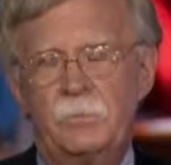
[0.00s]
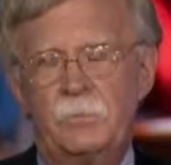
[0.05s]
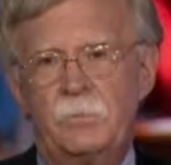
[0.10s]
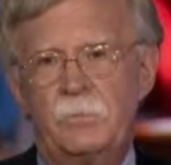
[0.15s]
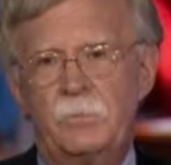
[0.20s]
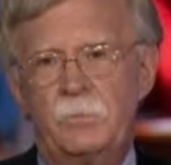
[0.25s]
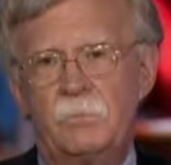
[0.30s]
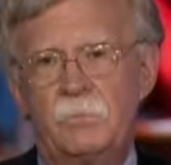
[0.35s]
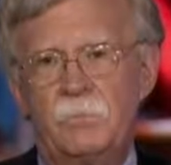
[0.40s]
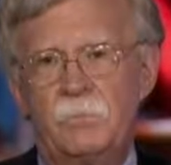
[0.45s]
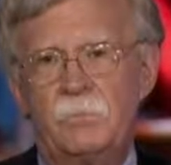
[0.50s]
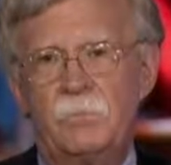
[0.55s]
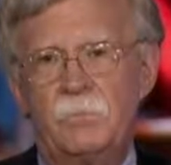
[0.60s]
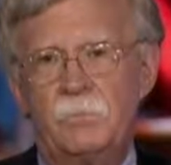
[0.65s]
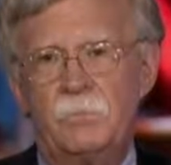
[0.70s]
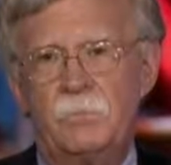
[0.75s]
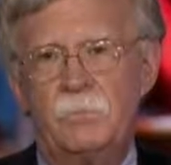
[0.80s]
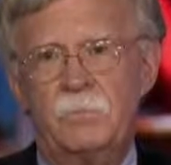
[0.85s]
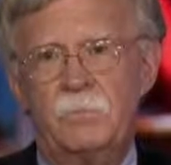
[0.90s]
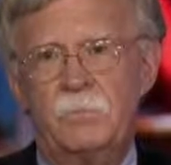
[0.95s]
Excuse me.
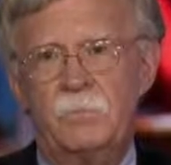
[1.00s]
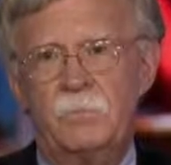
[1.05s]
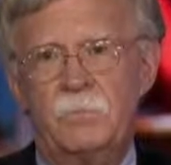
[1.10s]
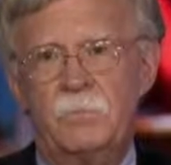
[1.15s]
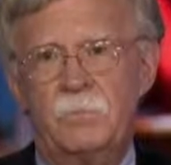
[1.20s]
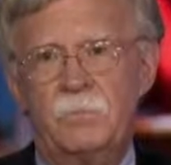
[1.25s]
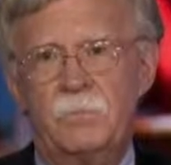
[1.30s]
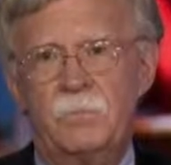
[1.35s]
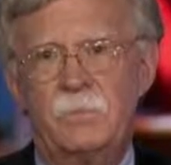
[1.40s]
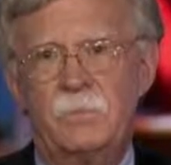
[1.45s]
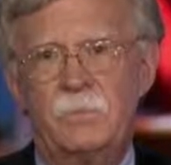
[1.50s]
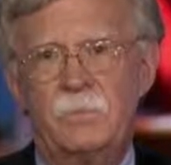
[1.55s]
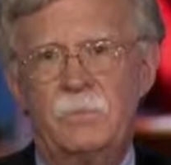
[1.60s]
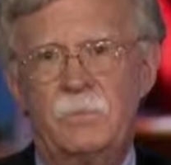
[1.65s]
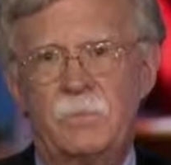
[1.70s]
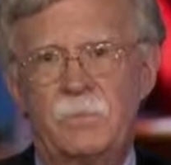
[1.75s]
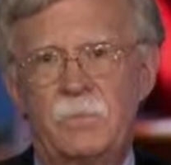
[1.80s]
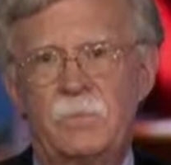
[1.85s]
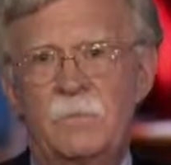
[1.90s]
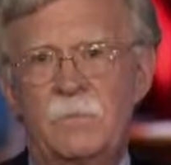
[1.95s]

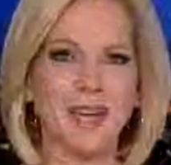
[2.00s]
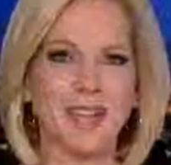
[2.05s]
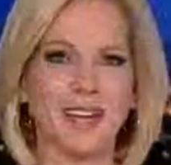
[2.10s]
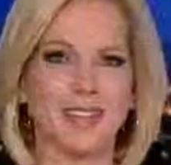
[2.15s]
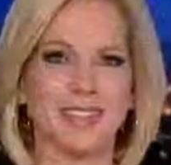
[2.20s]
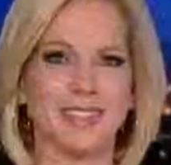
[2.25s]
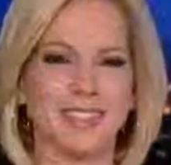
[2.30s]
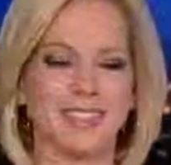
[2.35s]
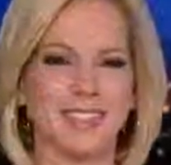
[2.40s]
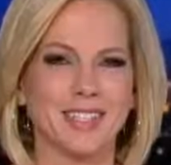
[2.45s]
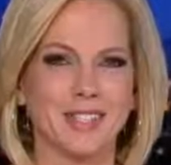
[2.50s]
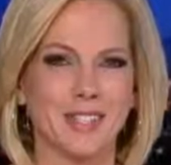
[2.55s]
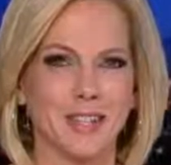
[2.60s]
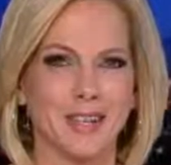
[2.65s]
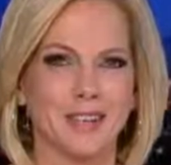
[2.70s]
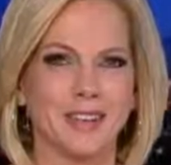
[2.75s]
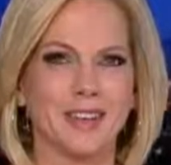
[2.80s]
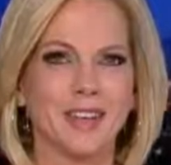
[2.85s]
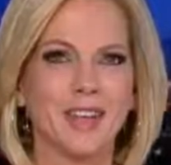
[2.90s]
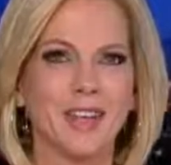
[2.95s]
Today we got a
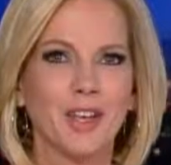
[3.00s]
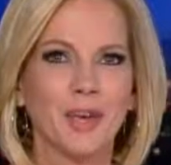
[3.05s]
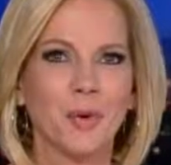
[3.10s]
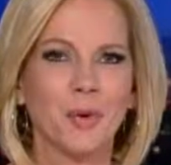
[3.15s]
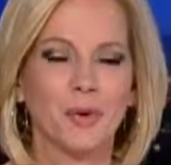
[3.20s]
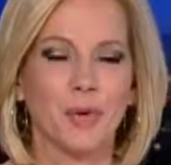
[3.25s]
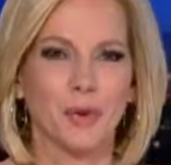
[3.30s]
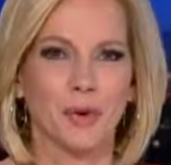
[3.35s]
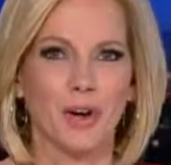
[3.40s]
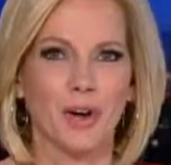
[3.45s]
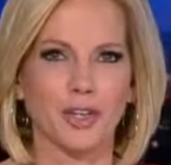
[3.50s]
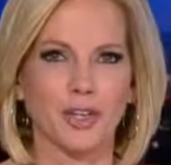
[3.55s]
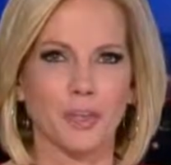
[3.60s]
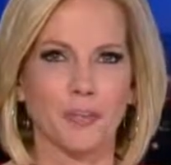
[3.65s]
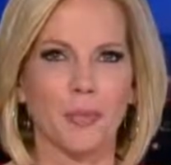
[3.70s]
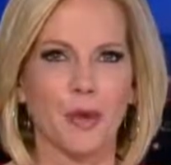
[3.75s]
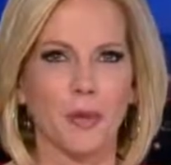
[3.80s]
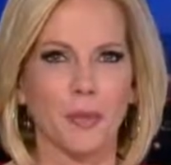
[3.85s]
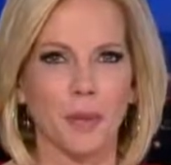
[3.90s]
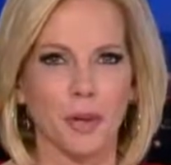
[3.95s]
decision with regard
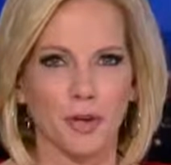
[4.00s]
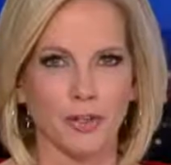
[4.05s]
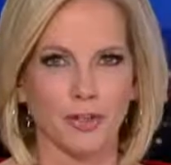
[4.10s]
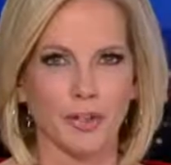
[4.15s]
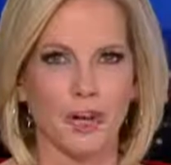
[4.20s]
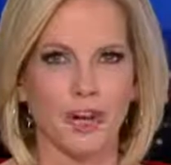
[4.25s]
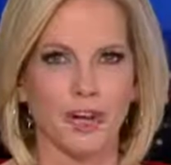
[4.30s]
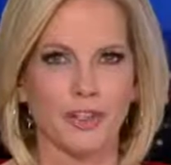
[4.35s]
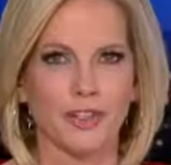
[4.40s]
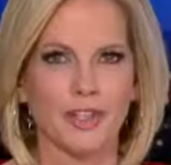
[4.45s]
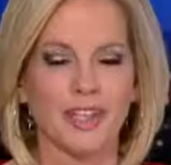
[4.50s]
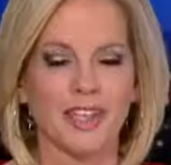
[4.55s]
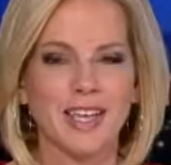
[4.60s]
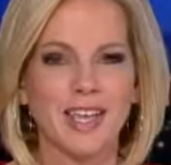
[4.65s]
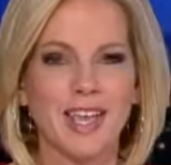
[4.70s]
to Bo Bergdahl,